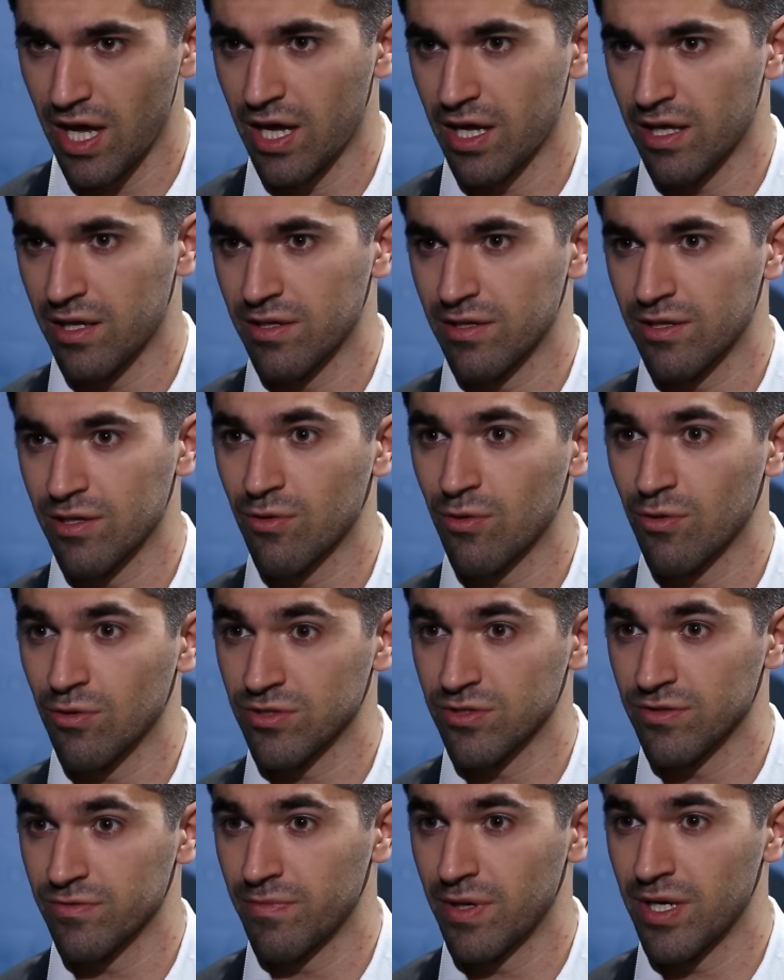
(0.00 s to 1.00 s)
and the
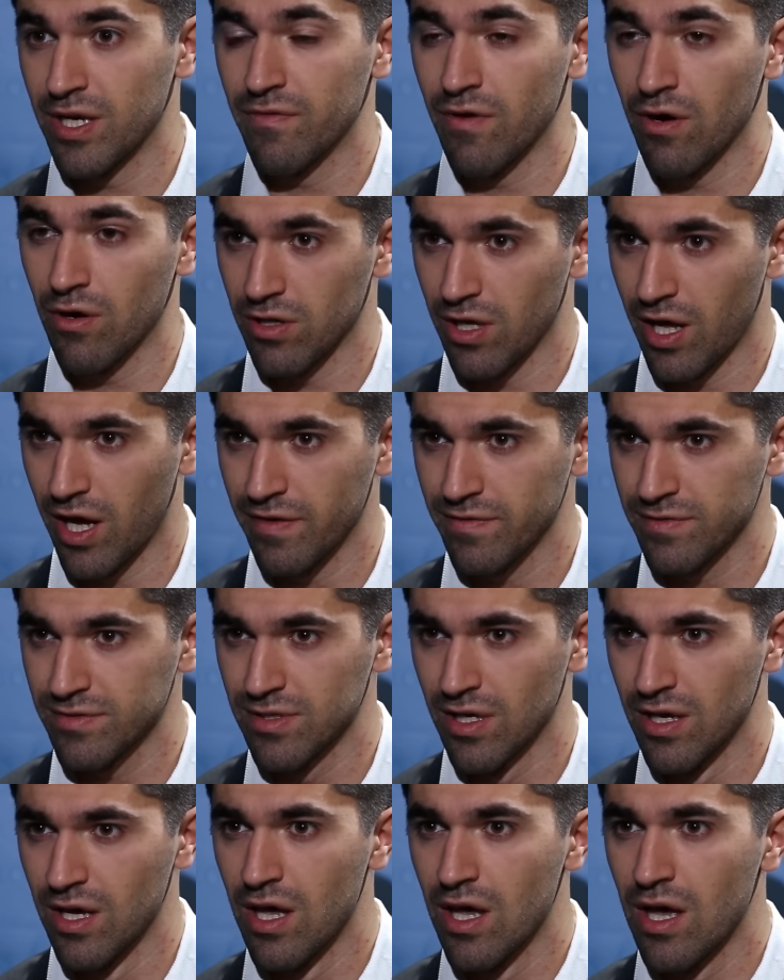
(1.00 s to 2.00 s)
course of many of our
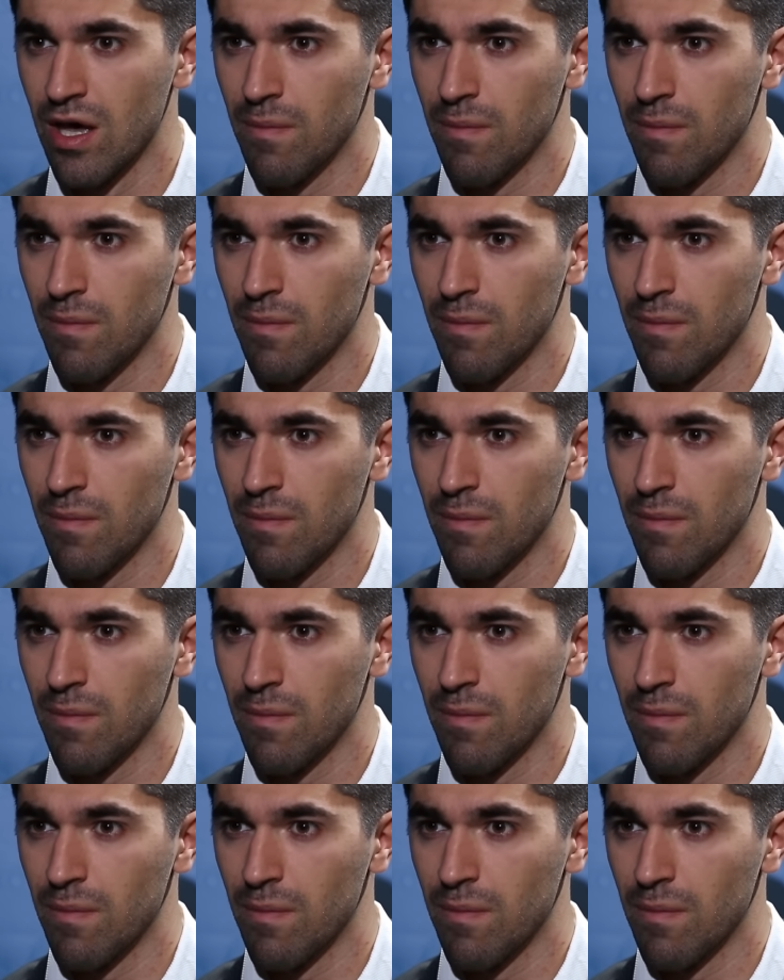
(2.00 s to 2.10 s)
lives,